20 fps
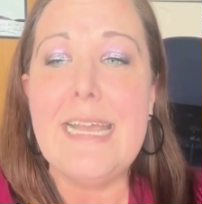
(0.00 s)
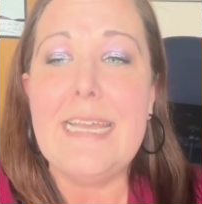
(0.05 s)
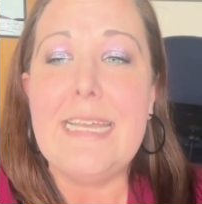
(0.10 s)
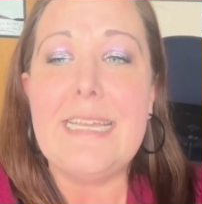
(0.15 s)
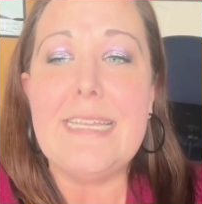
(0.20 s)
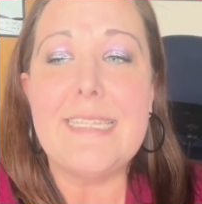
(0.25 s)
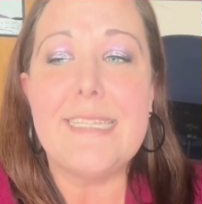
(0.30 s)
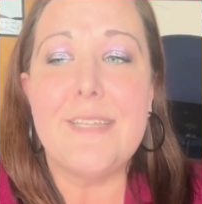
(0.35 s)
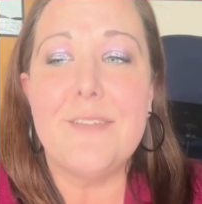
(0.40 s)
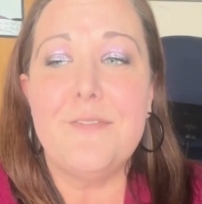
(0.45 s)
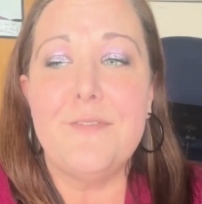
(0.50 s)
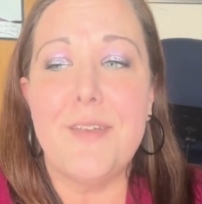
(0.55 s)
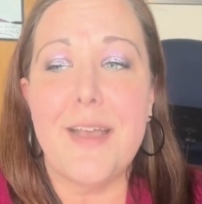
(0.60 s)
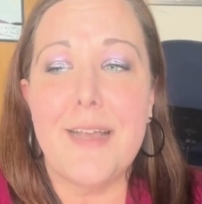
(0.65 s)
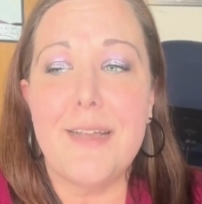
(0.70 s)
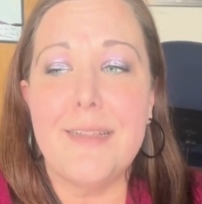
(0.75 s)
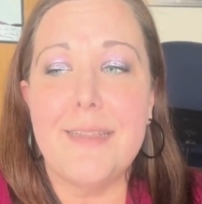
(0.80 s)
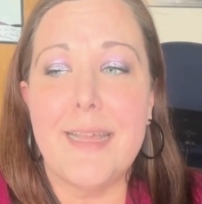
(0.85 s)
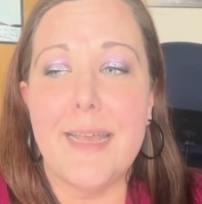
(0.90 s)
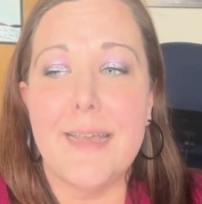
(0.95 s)
is the
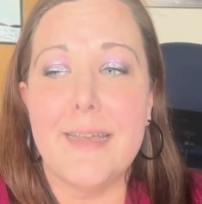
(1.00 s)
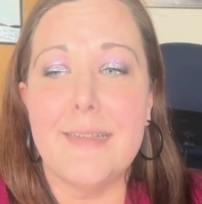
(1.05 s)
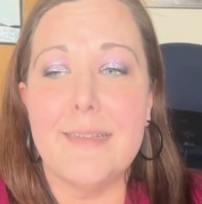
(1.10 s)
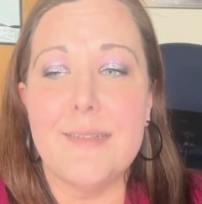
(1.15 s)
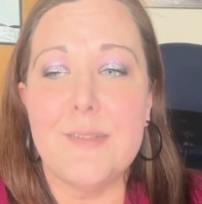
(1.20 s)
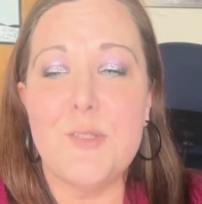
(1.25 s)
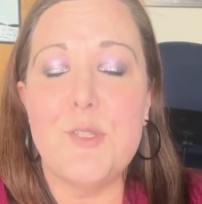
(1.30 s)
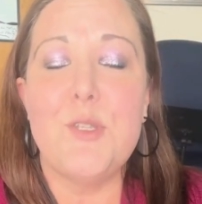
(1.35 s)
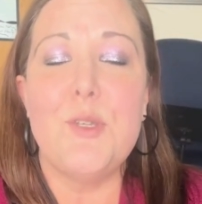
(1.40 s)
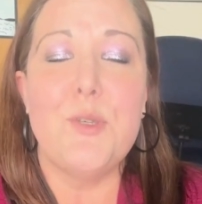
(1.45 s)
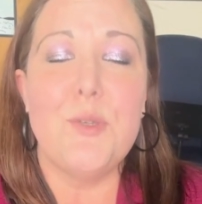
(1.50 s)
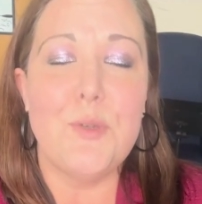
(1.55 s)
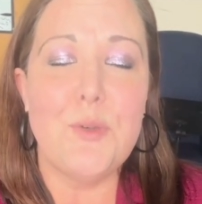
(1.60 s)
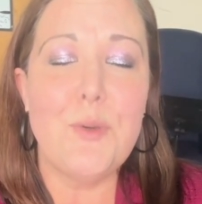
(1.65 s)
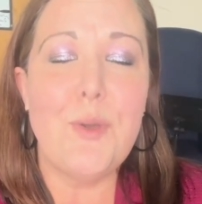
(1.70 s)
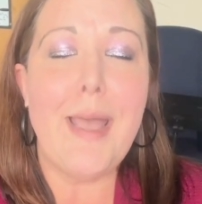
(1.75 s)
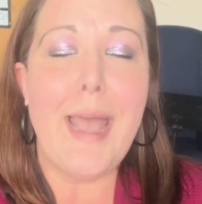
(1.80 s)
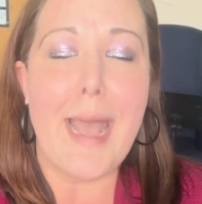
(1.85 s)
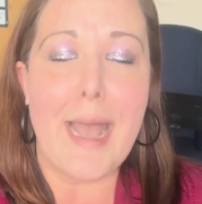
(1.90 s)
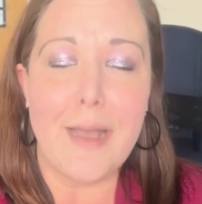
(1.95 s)
fact that to
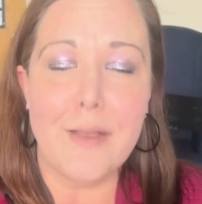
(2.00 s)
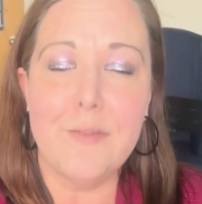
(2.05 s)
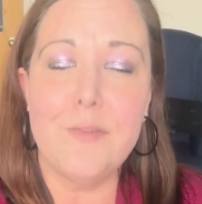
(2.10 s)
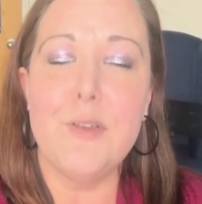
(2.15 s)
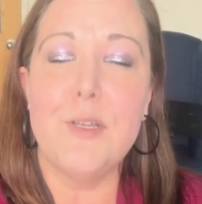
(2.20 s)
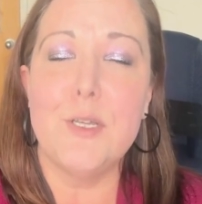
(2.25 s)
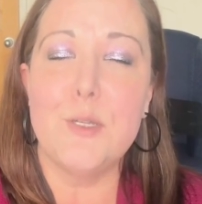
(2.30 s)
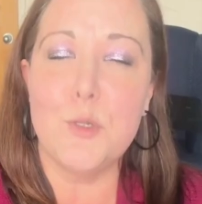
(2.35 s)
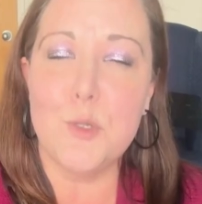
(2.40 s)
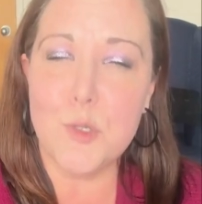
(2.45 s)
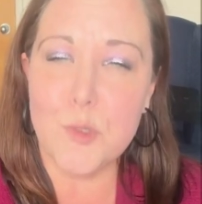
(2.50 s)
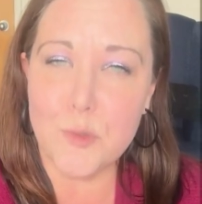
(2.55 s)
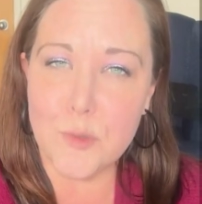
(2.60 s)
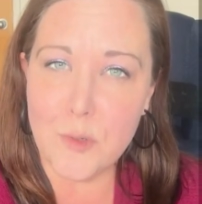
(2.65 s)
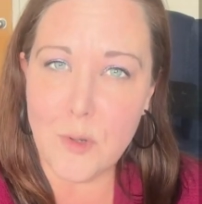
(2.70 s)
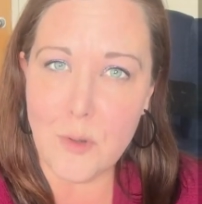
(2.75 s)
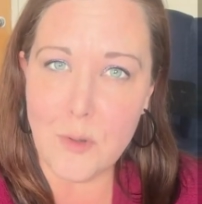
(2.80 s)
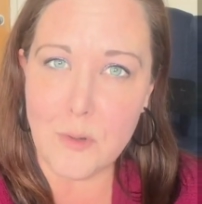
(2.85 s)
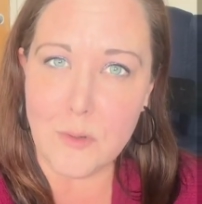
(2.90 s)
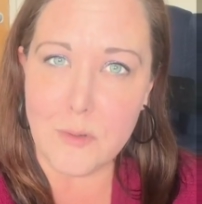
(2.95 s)
have
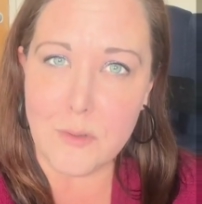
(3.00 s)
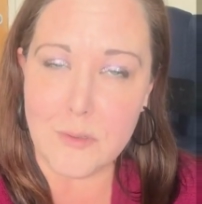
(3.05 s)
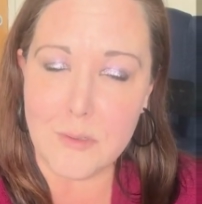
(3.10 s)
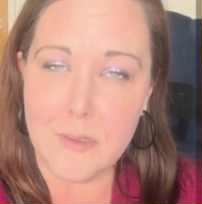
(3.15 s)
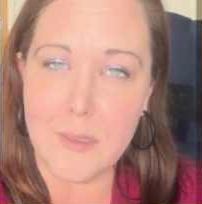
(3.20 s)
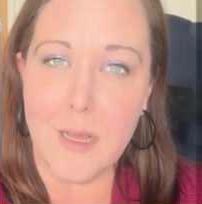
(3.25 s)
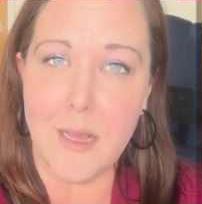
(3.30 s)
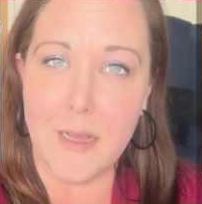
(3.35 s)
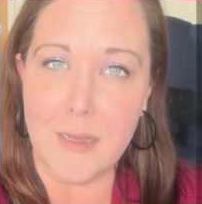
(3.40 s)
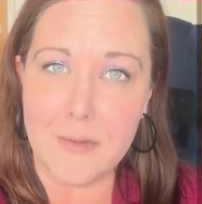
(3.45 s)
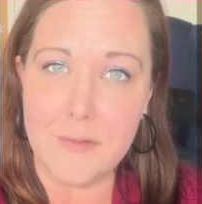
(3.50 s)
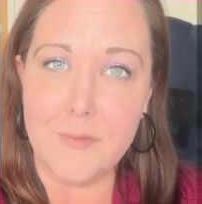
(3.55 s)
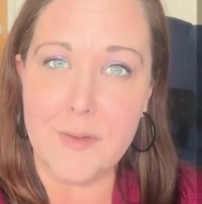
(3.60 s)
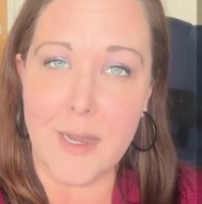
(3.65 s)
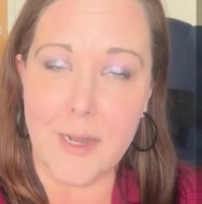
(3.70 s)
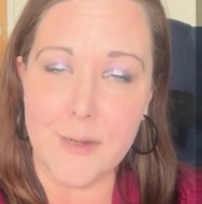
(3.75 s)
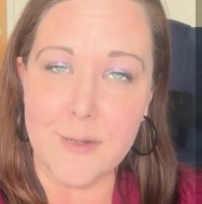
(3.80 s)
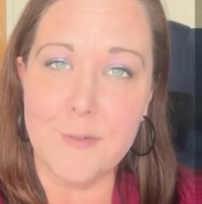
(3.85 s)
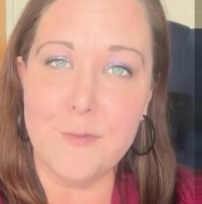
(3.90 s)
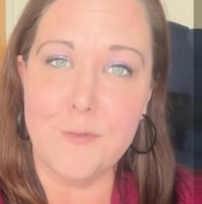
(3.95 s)
control of
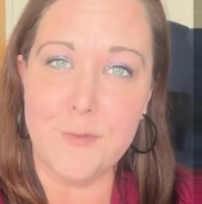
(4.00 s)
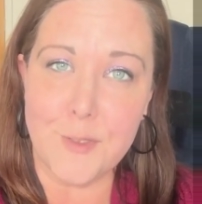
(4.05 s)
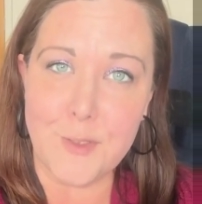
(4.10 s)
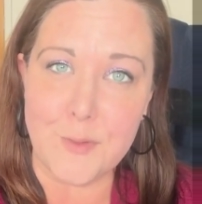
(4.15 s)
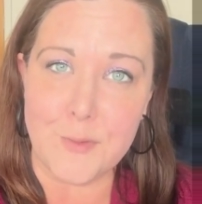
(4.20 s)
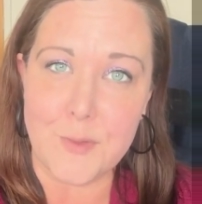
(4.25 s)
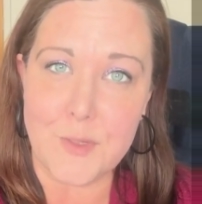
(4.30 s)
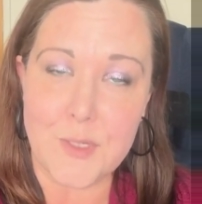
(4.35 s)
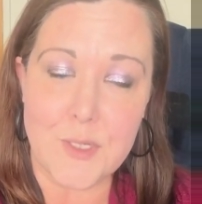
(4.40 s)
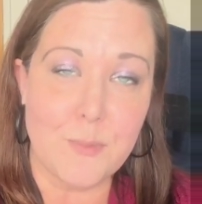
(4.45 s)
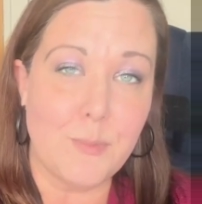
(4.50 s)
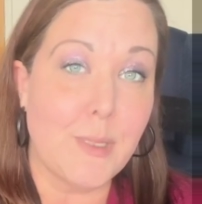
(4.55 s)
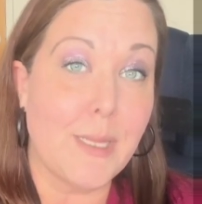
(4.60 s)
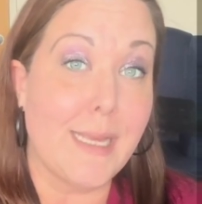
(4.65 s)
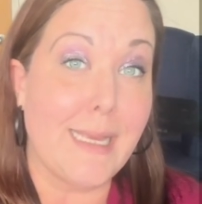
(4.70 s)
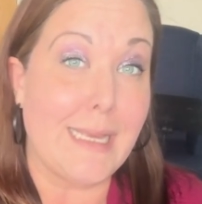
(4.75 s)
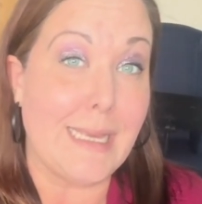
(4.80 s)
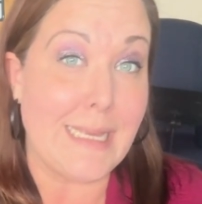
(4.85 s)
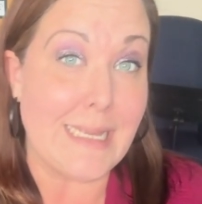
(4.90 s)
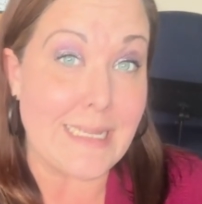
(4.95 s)
our flutes, to
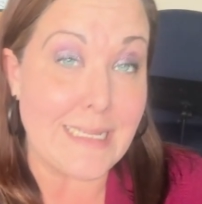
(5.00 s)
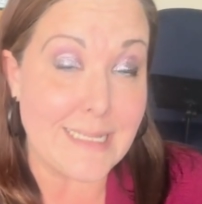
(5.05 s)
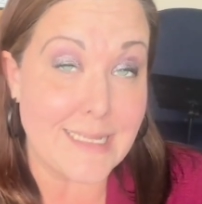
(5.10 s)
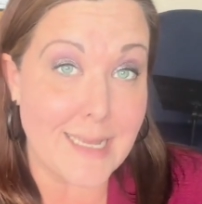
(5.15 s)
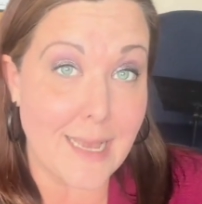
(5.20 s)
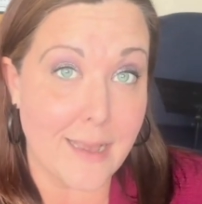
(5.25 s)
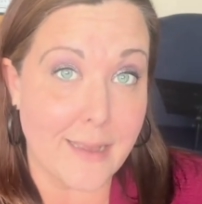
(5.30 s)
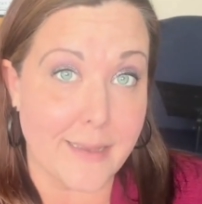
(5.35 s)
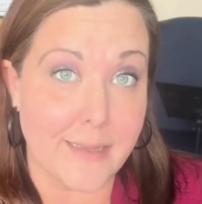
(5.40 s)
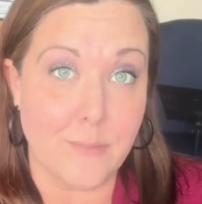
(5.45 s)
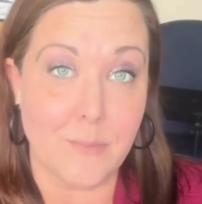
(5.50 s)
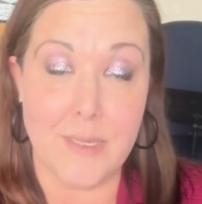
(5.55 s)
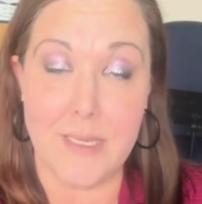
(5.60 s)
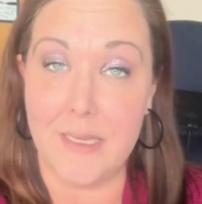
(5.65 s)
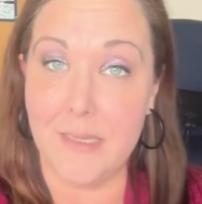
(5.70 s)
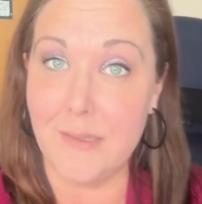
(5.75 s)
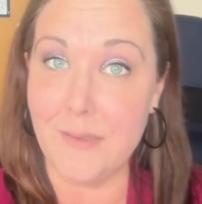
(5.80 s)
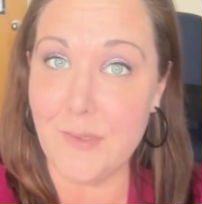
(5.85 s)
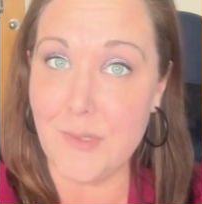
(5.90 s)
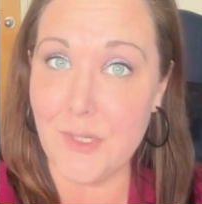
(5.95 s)
play in time,
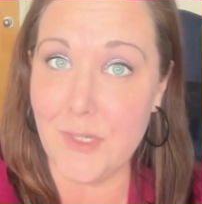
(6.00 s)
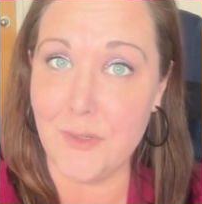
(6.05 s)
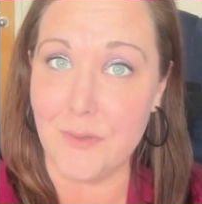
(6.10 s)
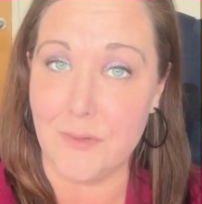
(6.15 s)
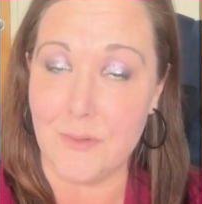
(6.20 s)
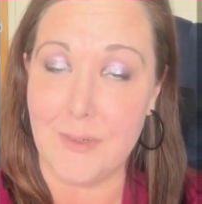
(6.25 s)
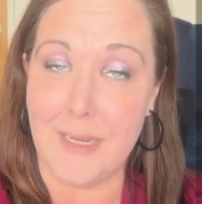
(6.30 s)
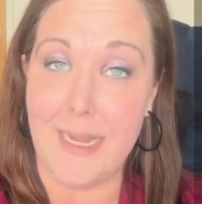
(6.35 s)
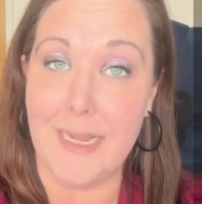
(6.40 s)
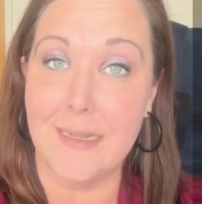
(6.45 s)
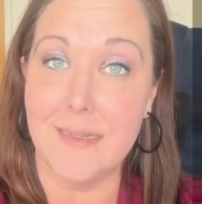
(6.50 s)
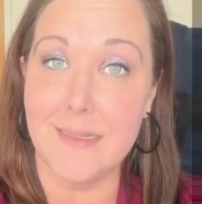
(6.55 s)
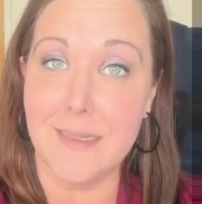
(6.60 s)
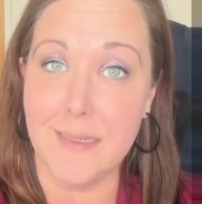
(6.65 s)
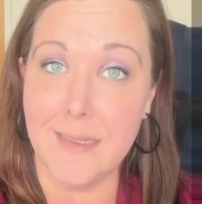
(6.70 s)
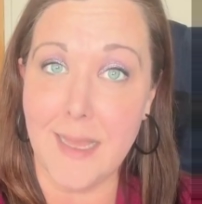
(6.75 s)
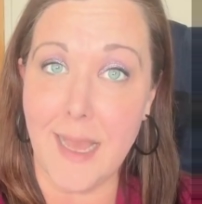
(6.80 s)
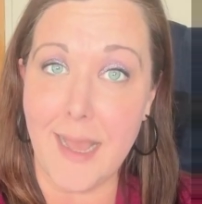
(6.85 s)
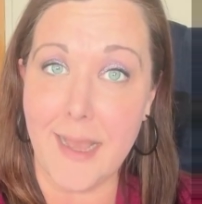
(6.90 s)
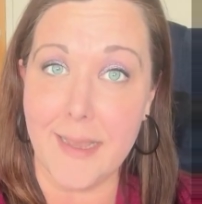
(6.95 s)
in tune, and
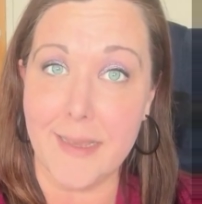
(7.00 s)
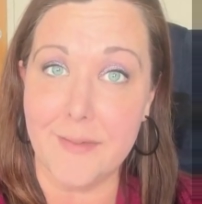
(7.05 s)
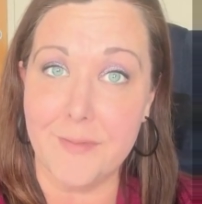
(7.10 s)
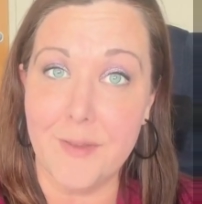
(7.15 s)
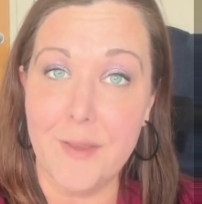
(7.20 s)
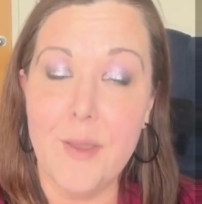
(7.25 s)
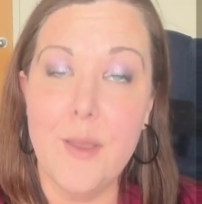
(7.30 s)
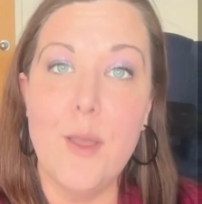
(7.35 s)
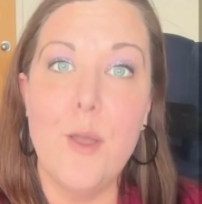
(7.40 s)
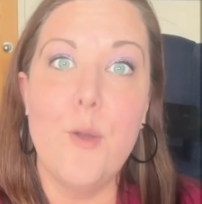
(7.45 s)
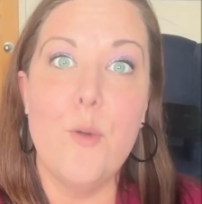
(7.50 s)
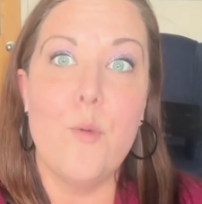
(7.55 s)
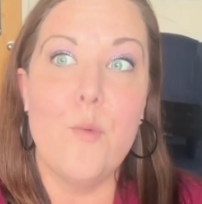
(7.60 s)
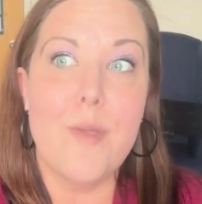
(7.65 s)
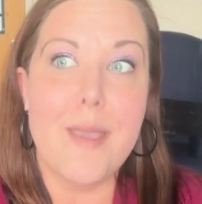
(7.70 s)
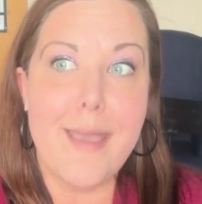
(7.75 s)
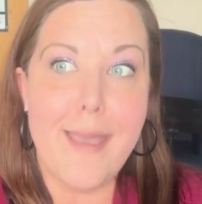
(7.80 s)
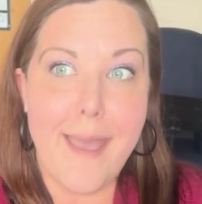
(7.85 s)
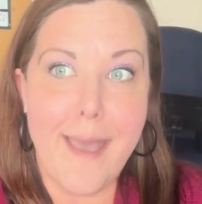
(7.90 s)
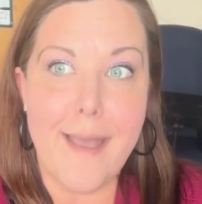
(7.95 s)
alive,
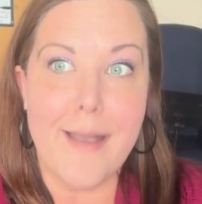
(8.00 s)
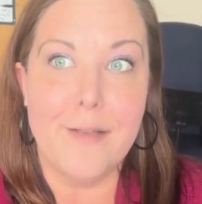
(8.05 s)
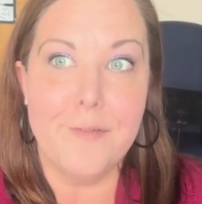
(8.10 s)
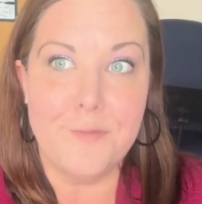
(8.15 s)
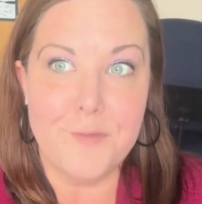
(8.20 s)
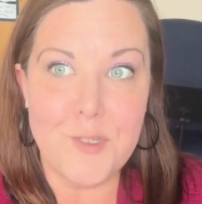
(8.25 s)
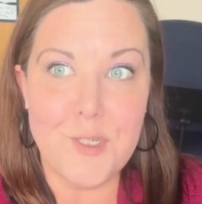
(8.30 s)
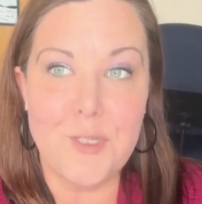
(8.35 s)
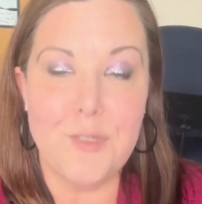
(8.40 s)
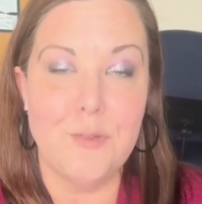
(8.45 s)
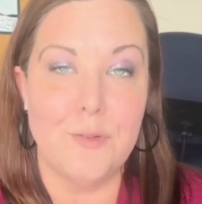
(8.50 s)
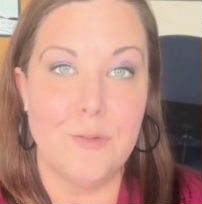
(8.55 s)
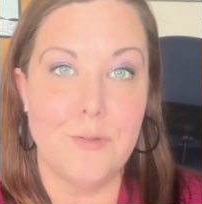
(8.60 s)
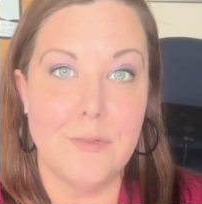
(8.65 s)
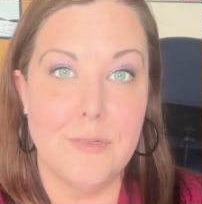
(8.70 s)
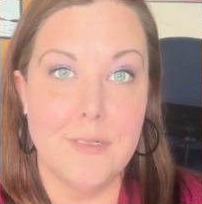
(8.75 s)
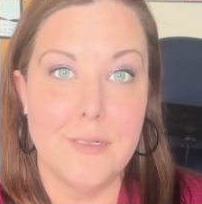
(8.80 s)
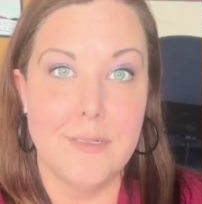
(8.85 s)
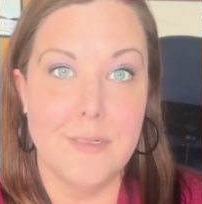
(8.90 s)
we have to